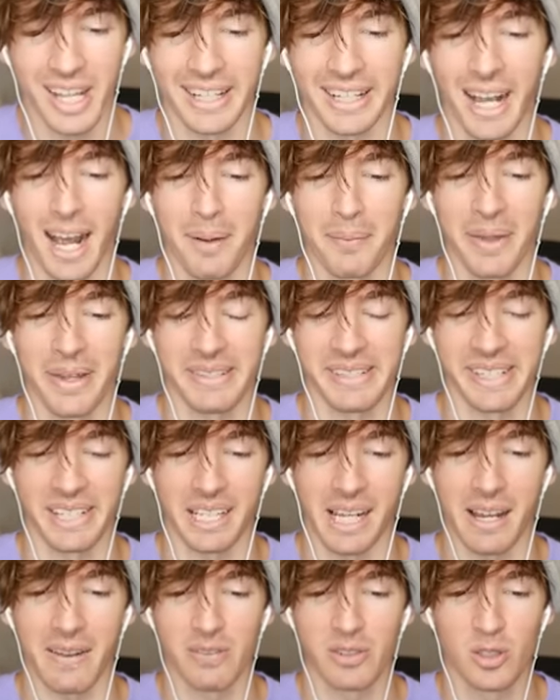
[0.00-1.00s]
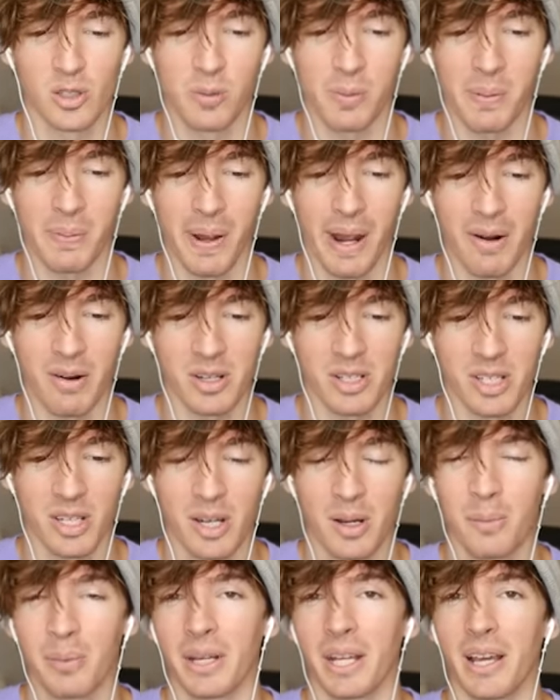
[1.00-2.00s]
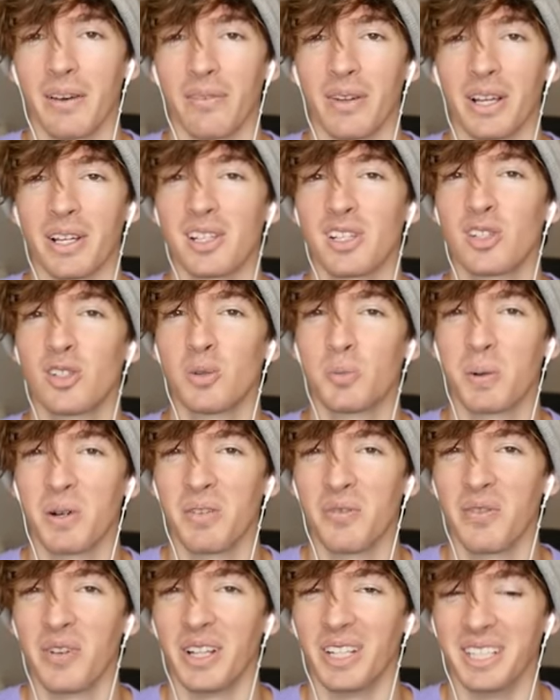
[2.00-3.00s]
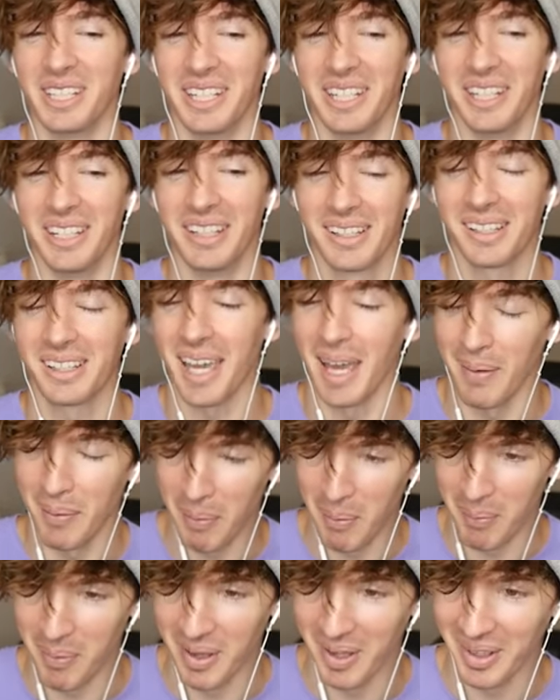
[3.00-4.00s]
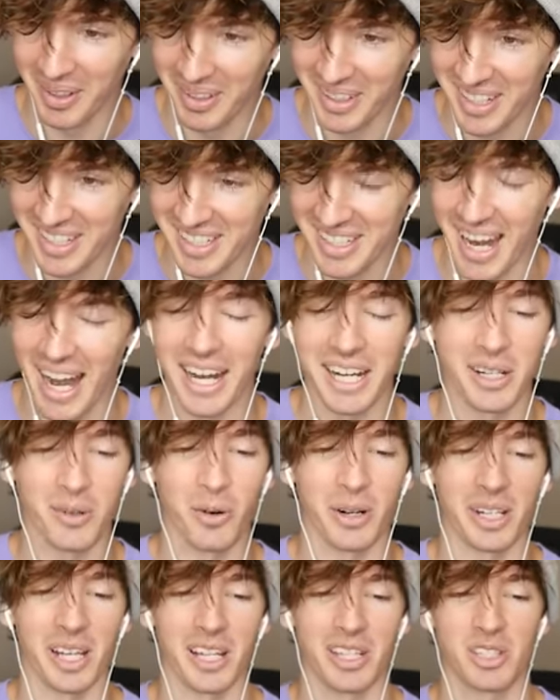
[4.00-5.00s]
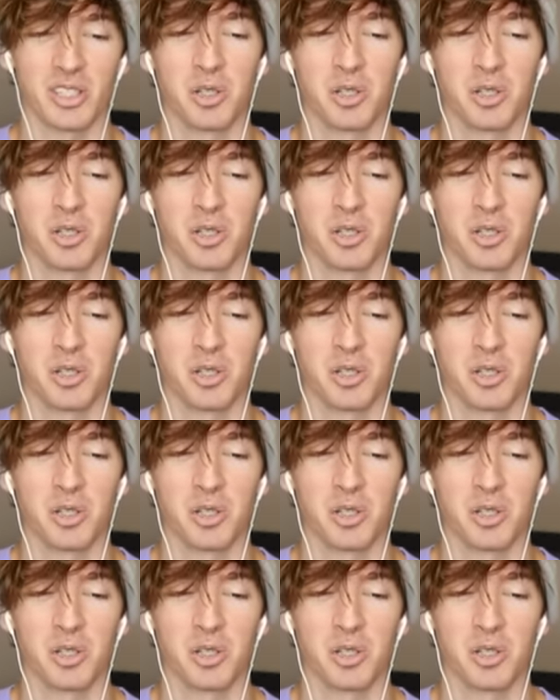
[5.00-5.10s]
like, I'm not saying I have superpowers, but I have like super villain capabilities. Anybody